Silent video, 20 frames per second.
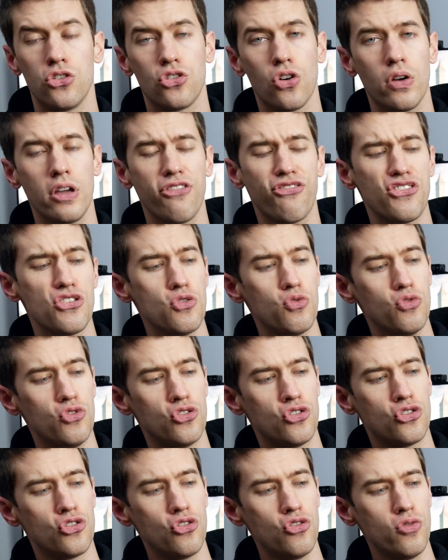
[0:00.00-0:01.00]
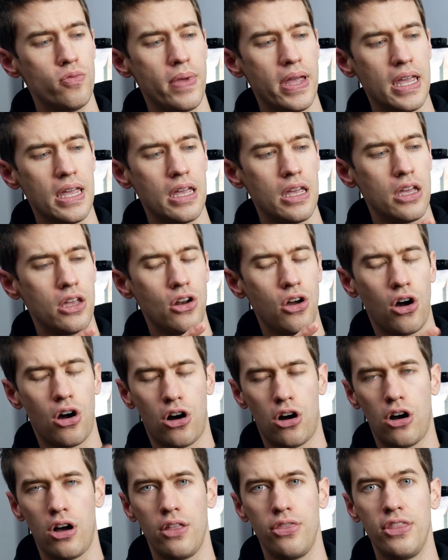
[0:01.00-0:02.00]
So if you zoom in
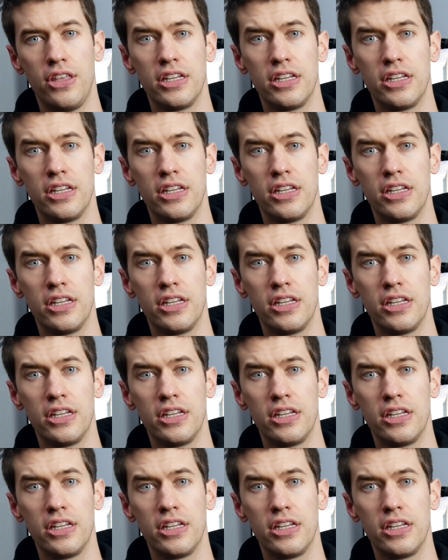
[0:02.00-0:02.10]
on